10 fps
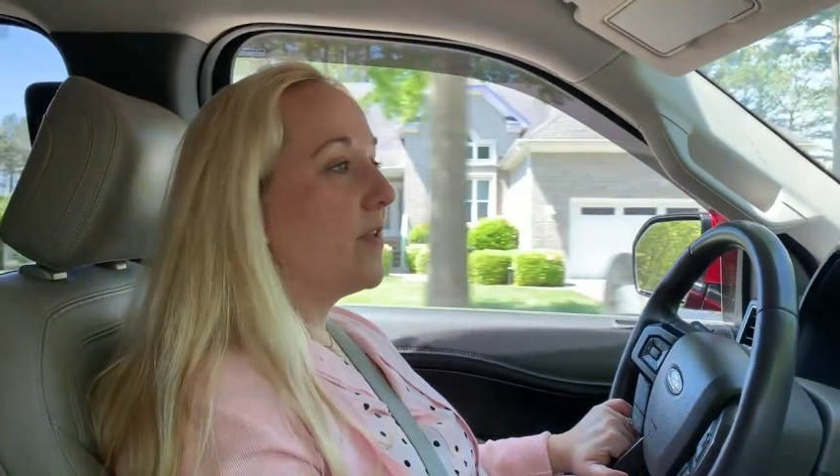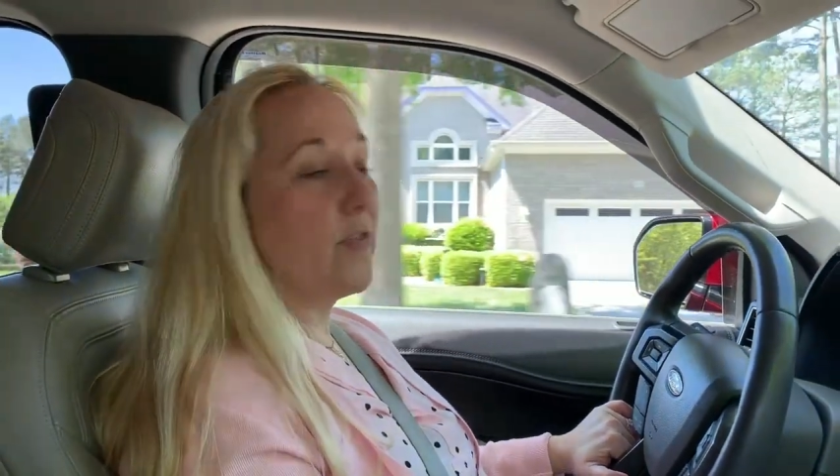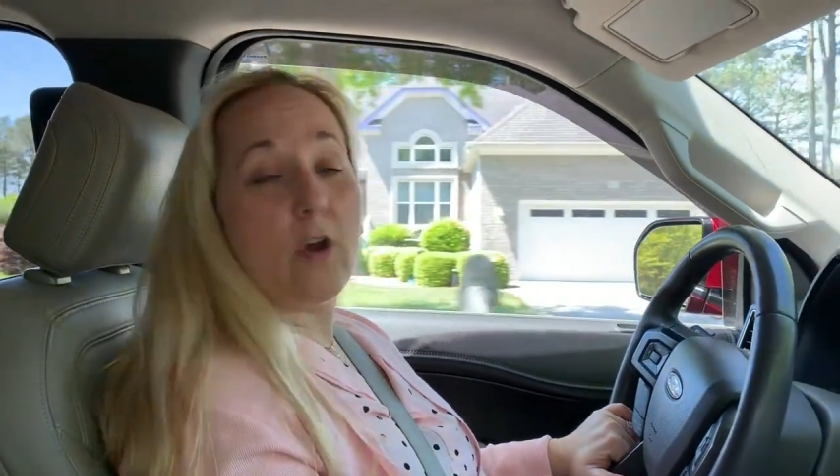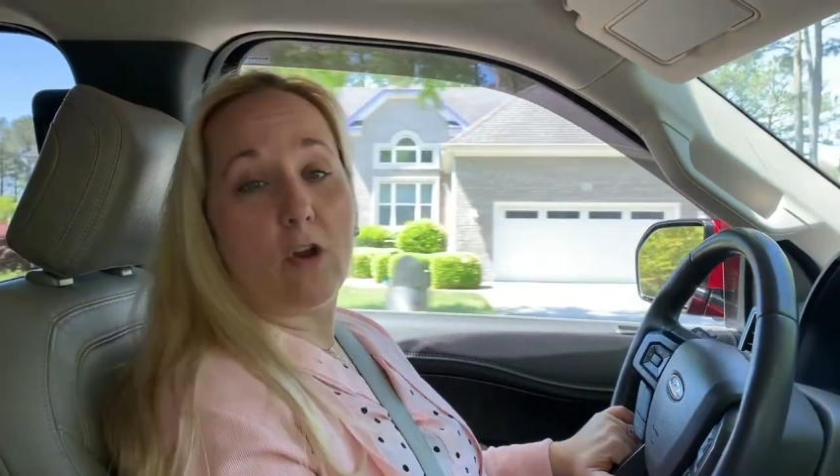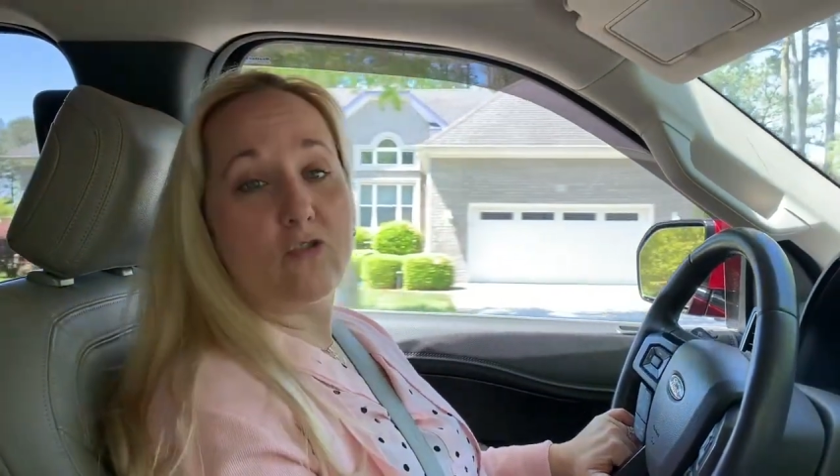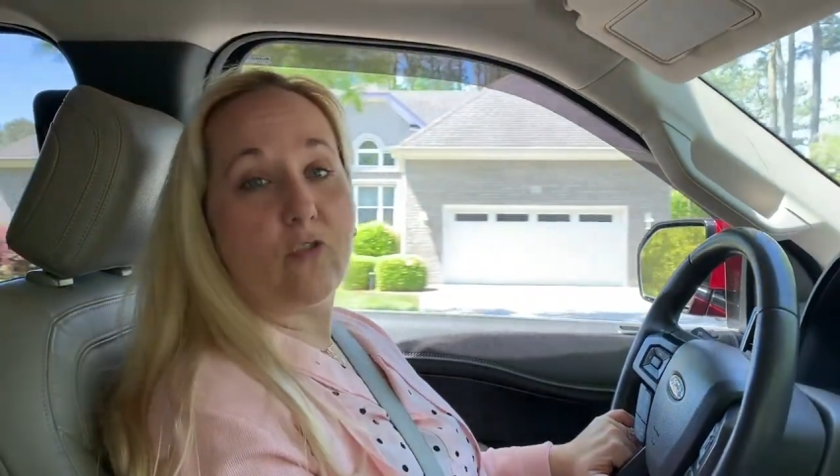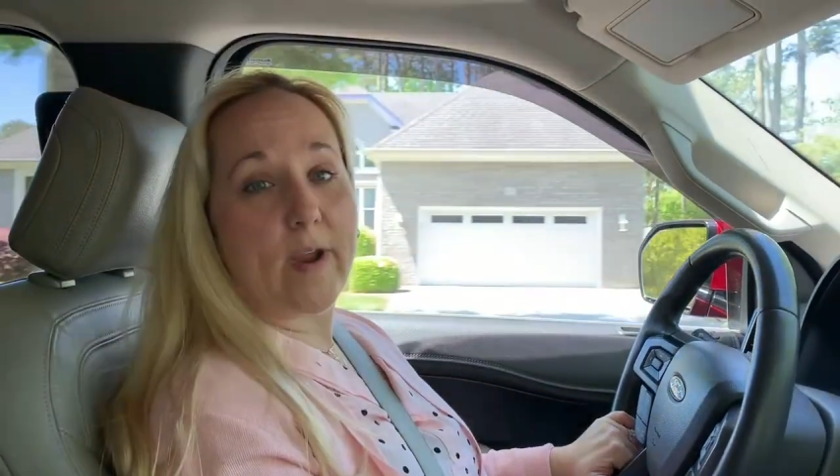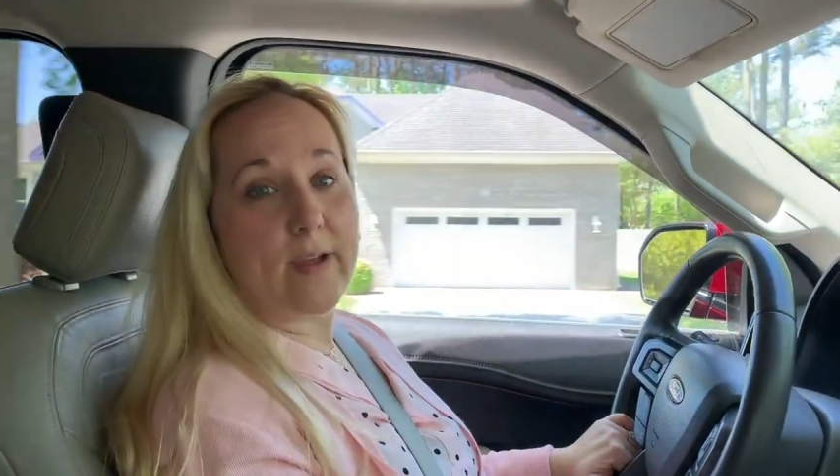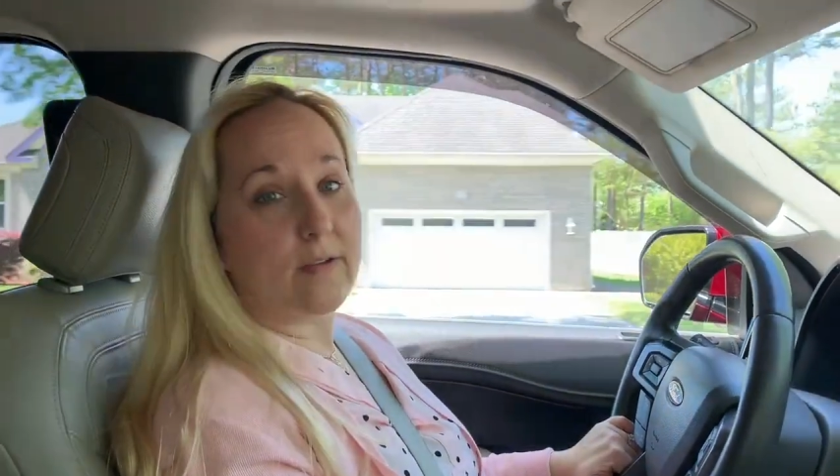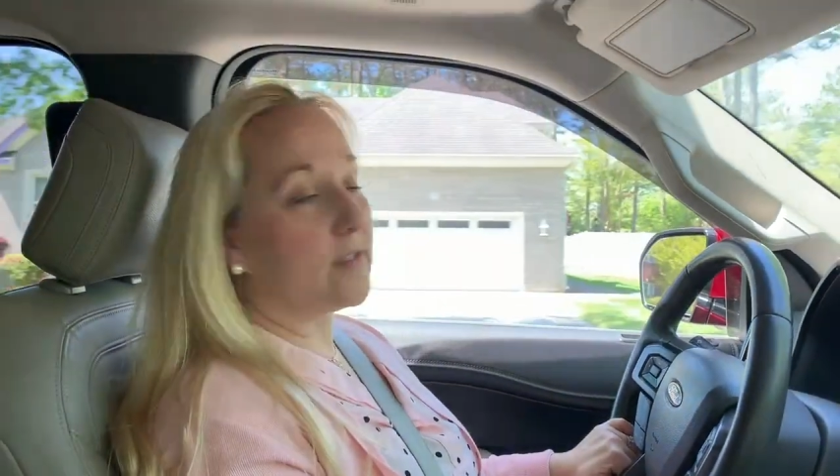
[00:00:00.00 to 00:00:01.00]
There are
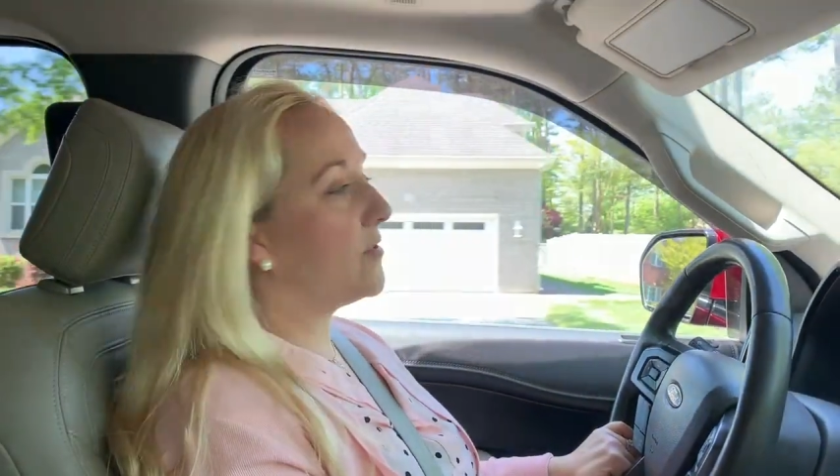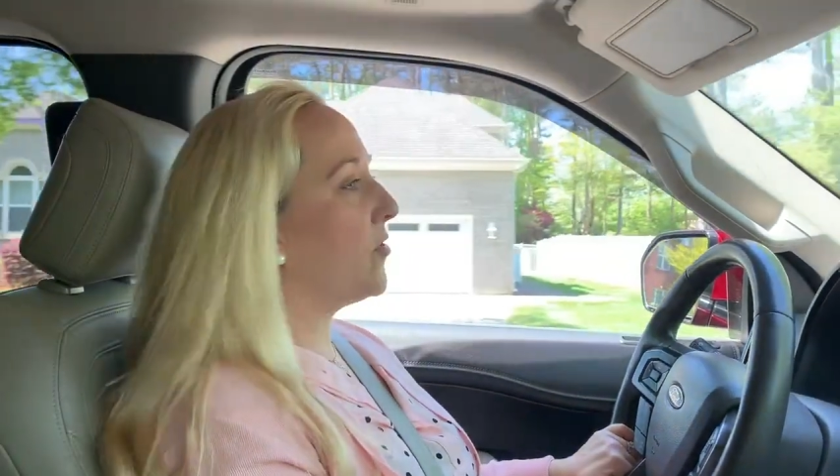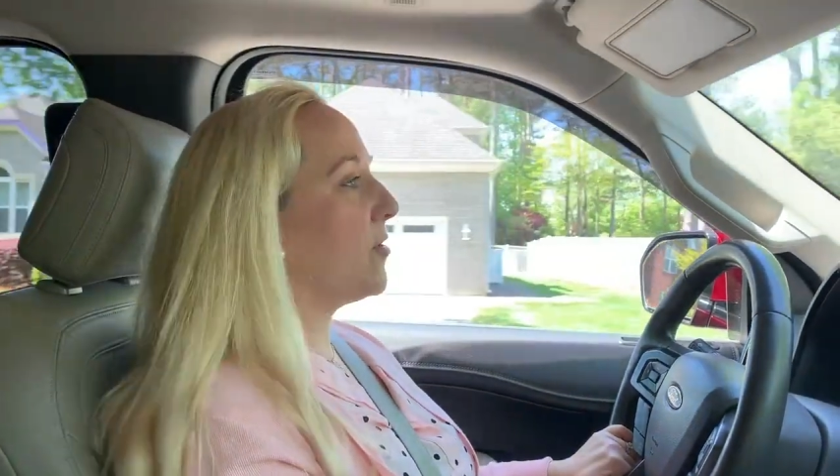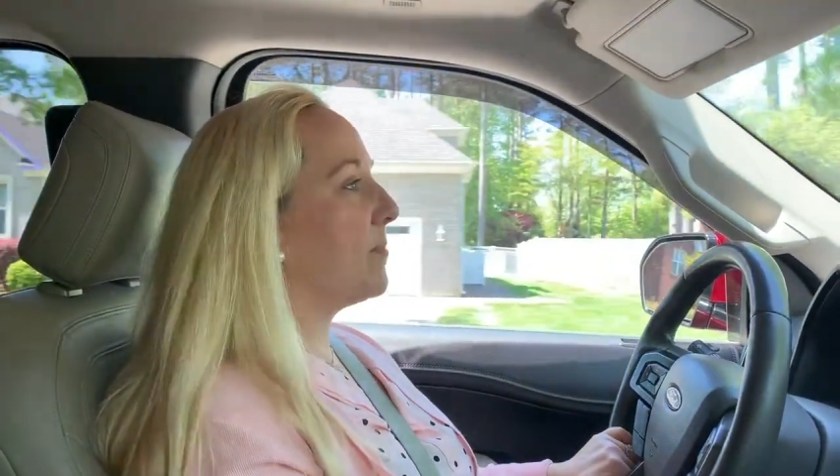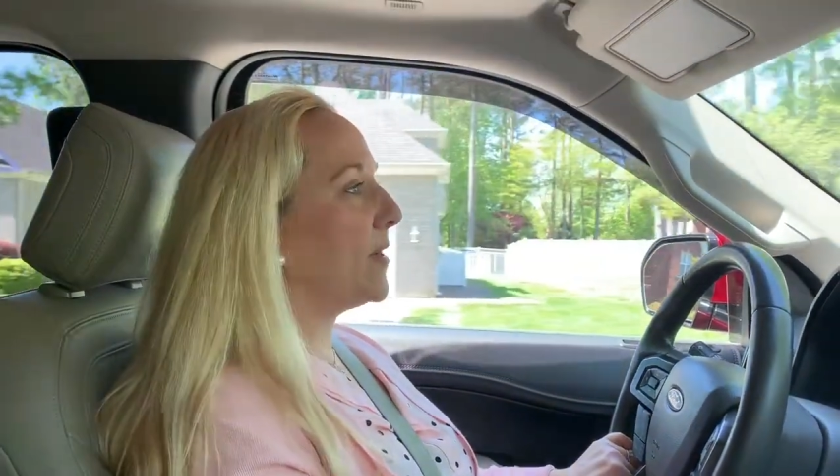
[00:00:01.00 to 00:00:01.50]
trails. There are